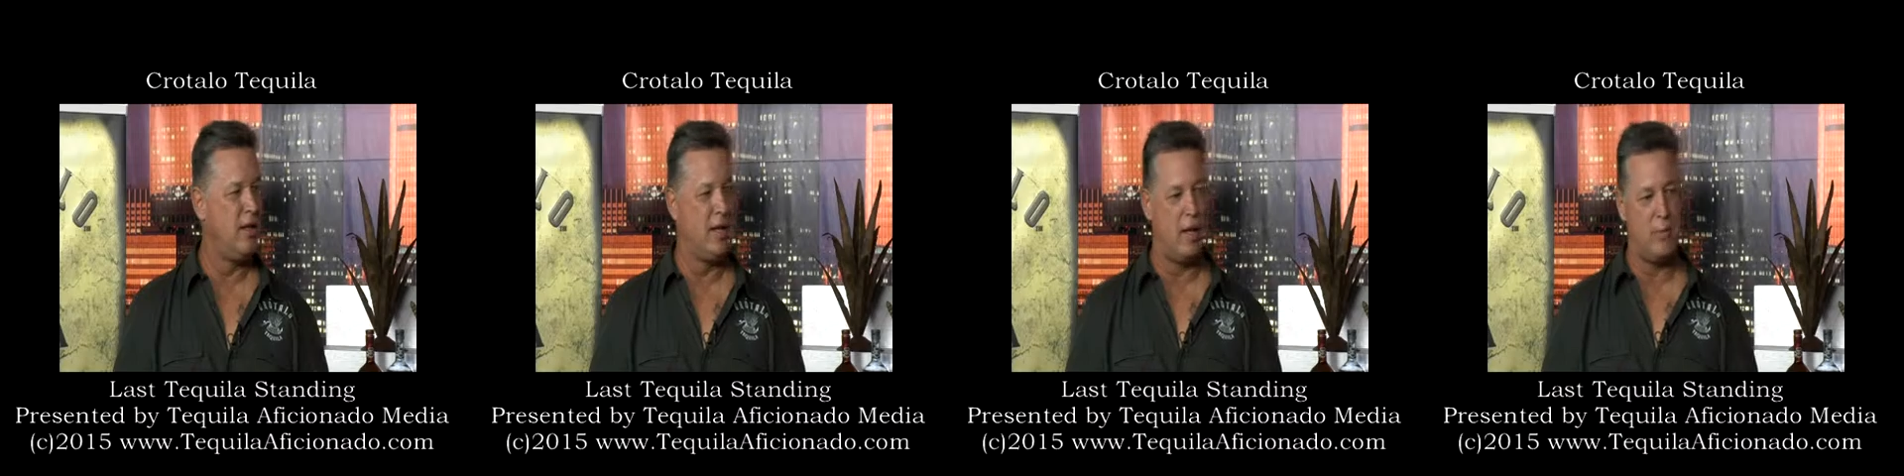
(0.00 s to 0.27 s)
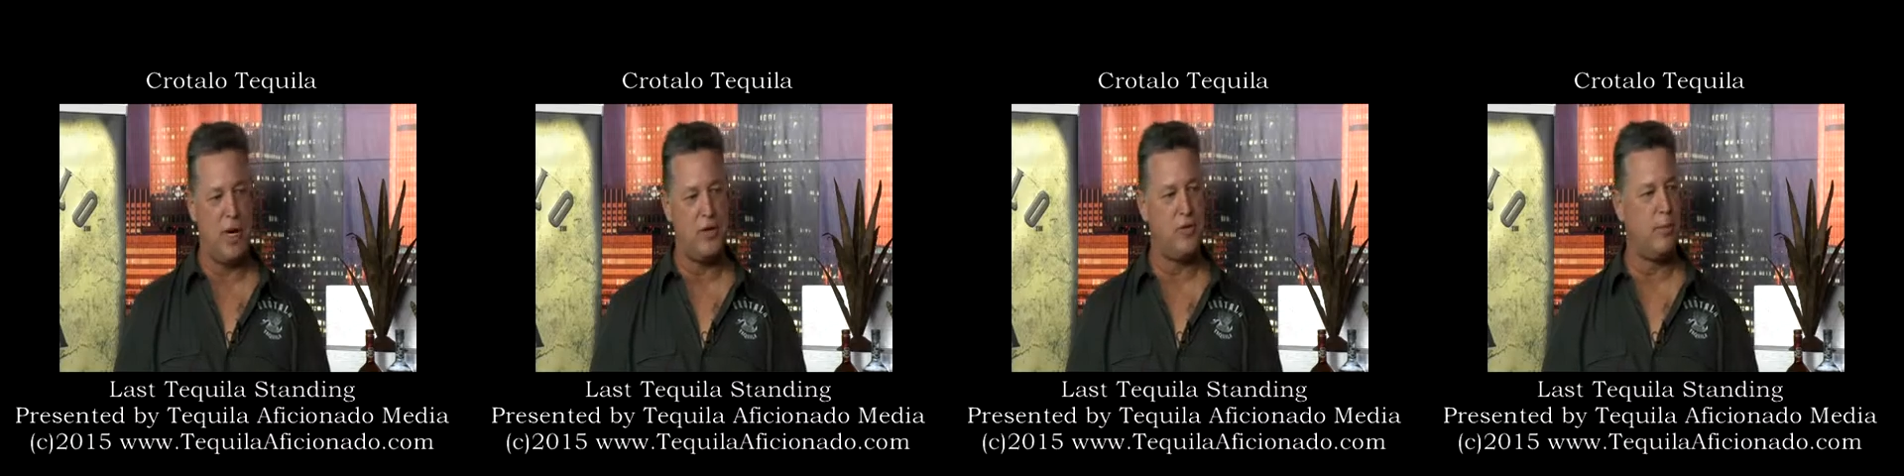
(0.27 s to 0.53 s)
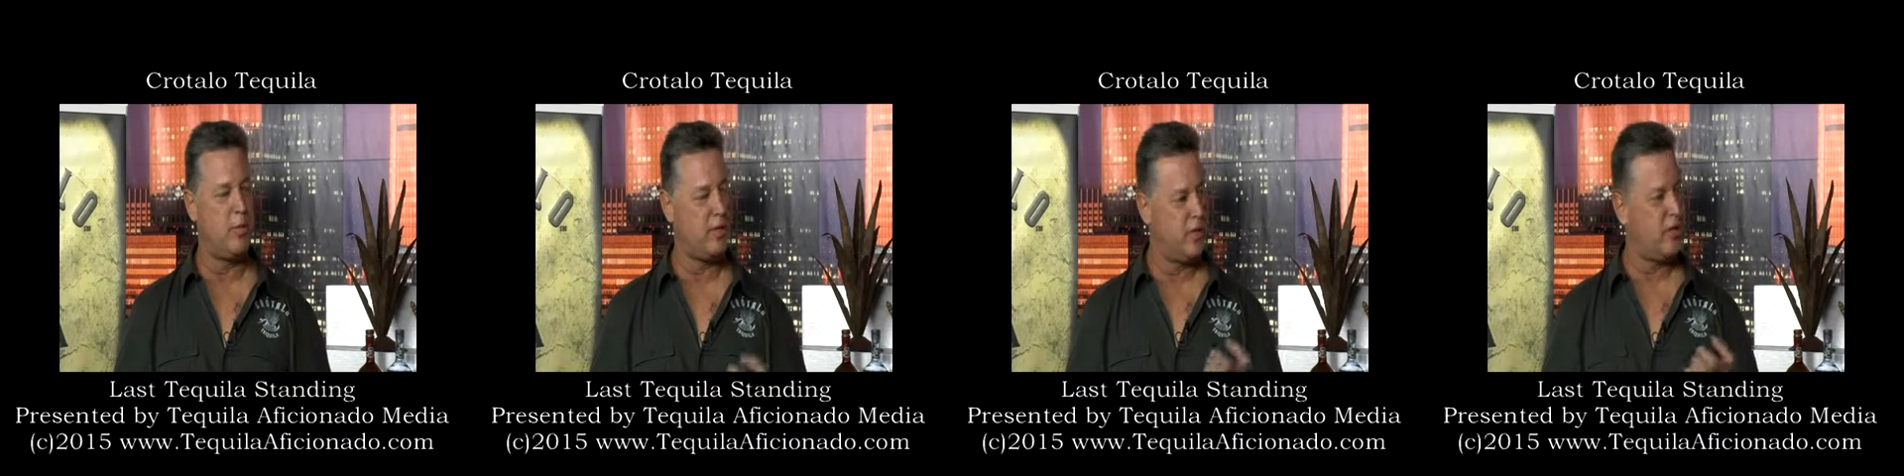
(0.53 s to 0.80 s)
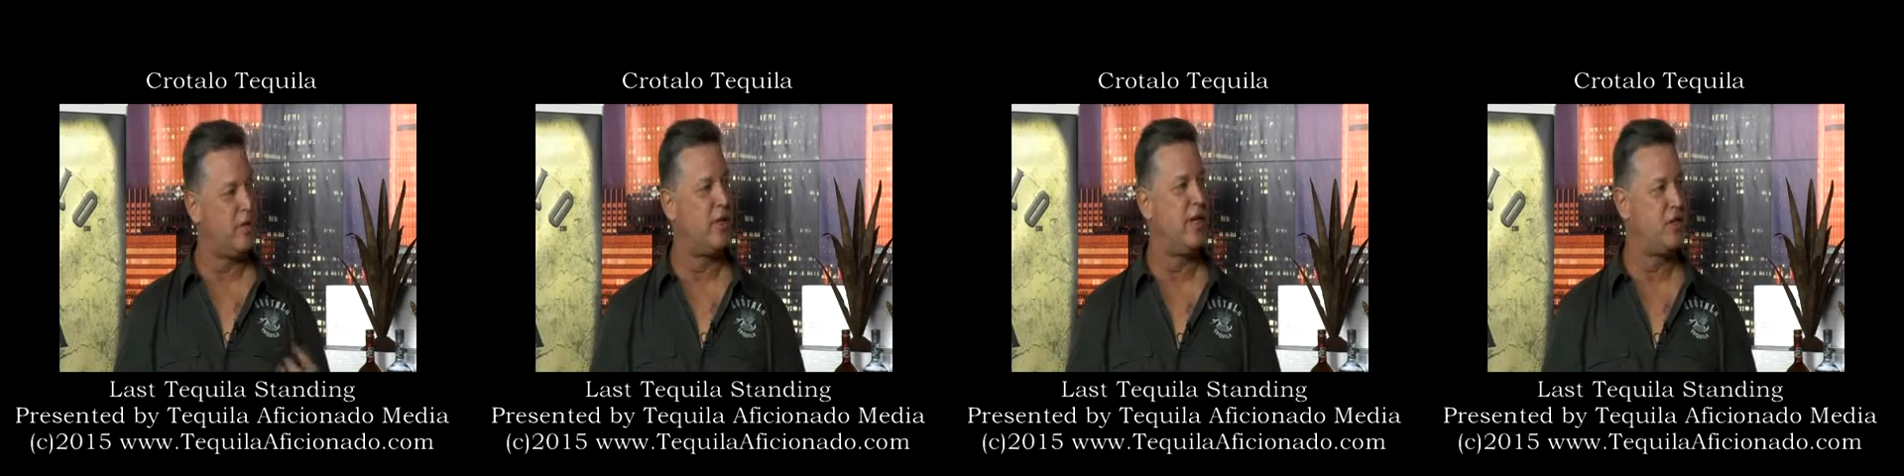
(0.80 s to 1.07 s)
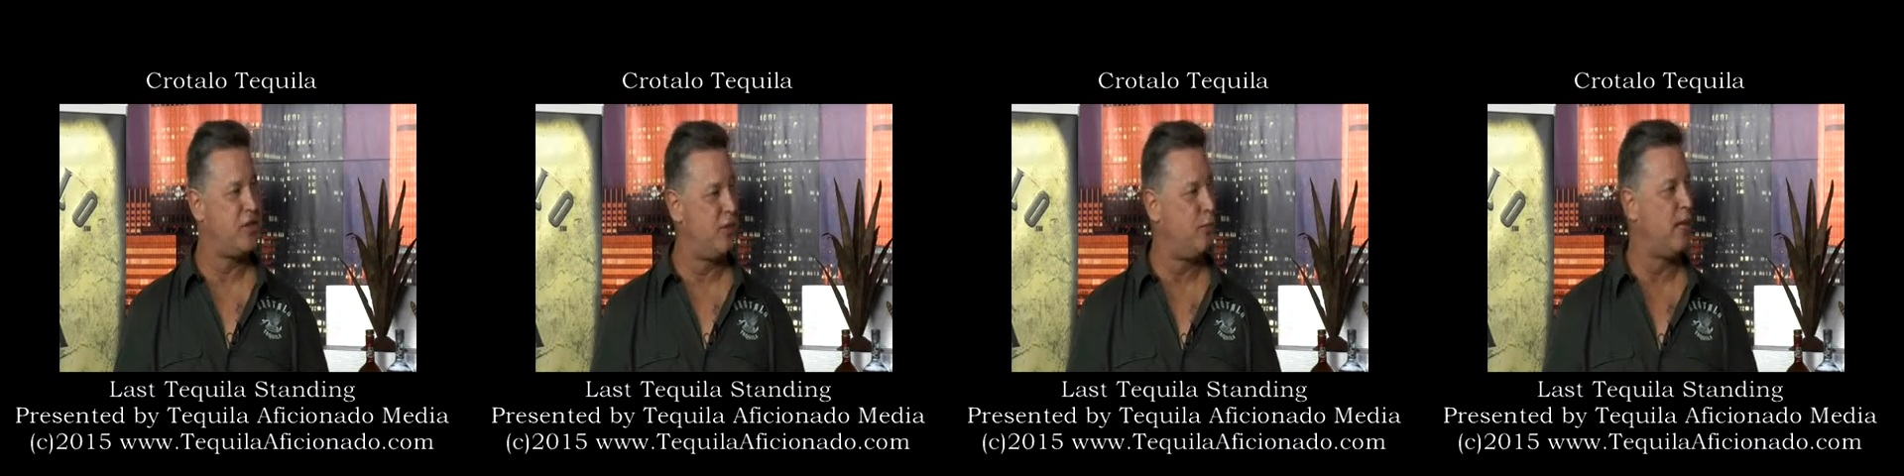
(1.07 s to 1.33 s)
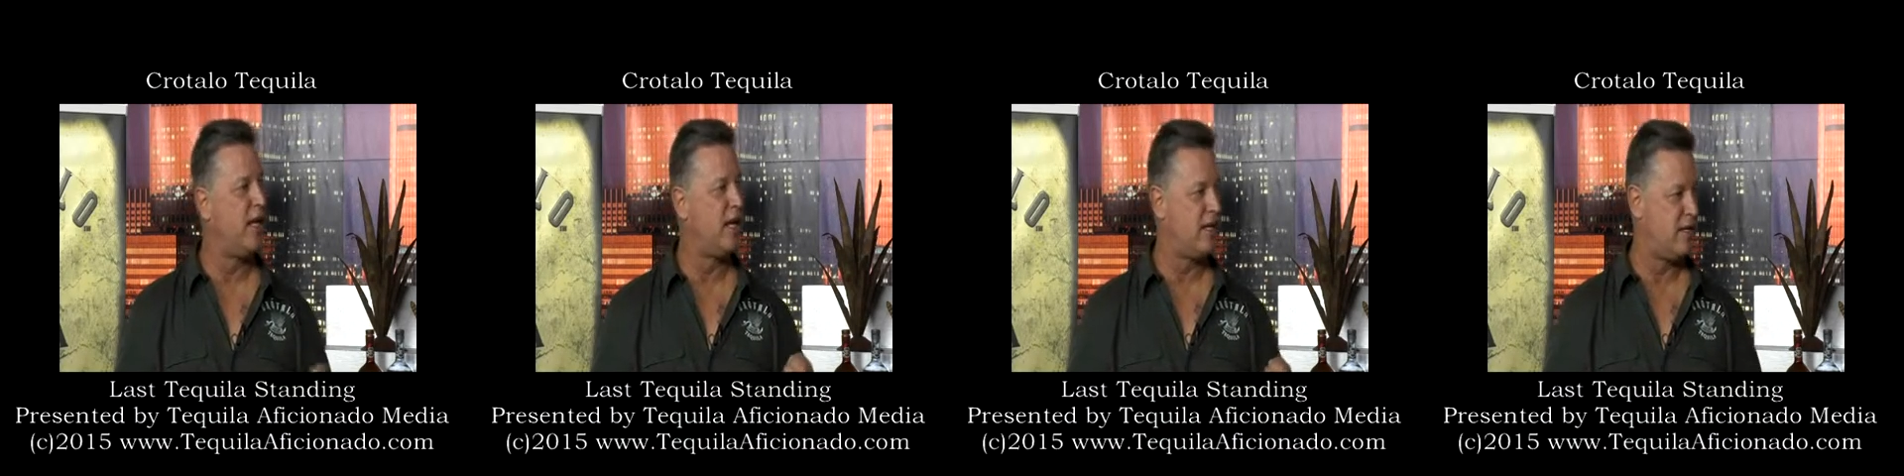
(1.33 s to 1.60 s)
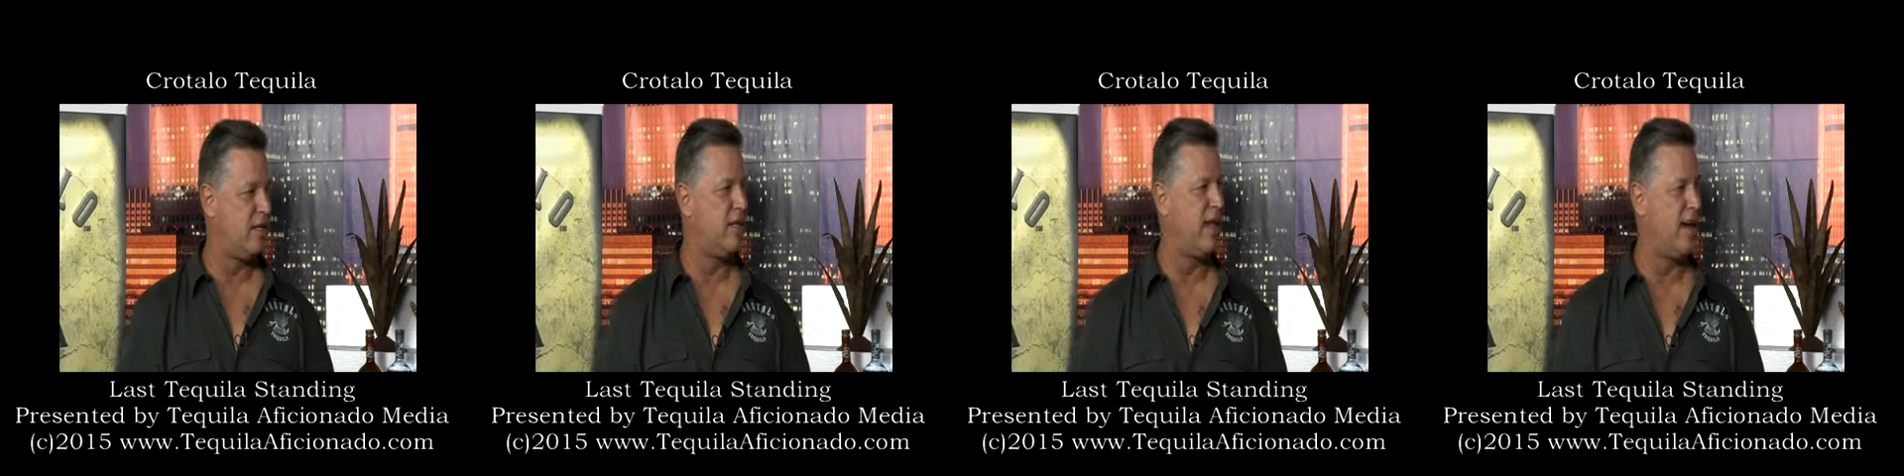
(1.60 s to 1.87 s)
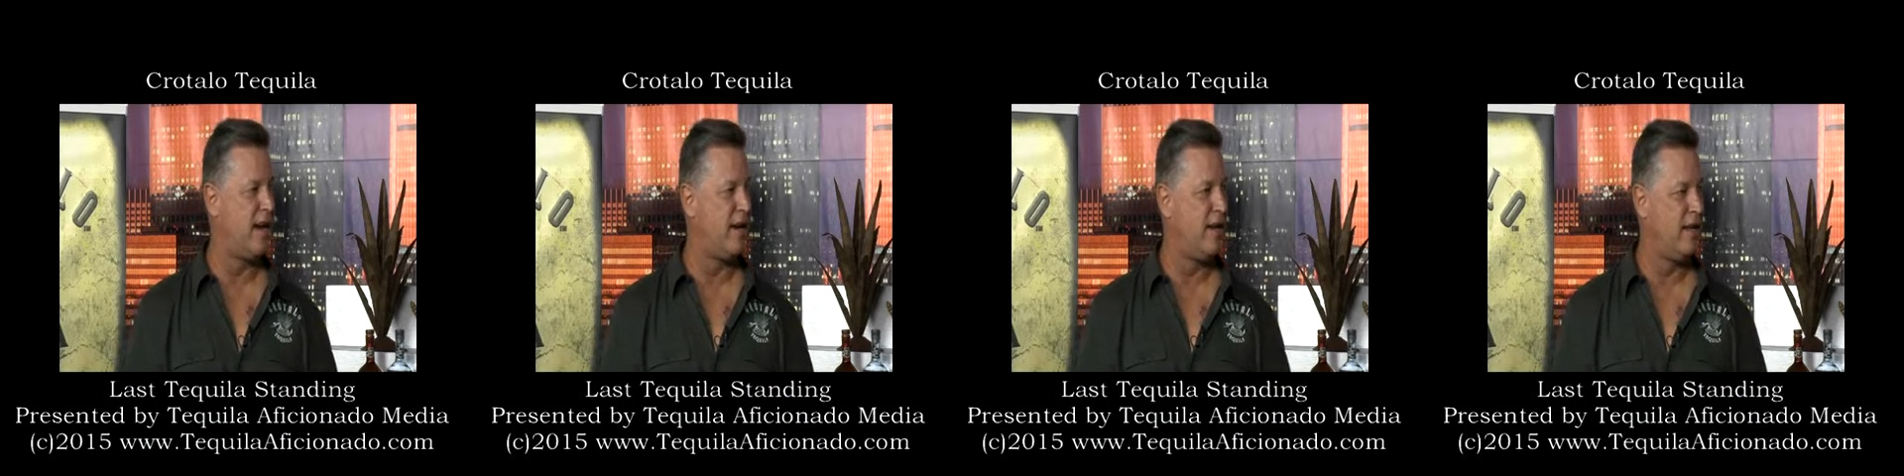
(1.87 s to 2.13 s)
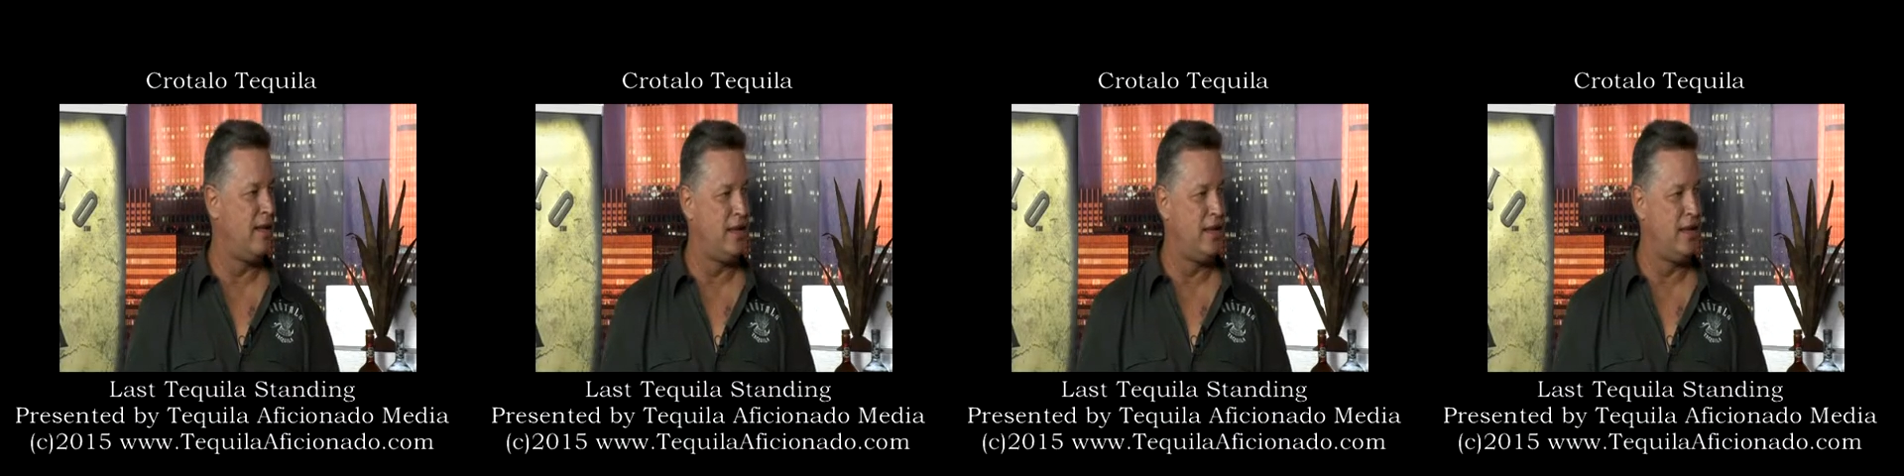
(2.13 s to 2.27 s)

And by triple distillation, we get to that.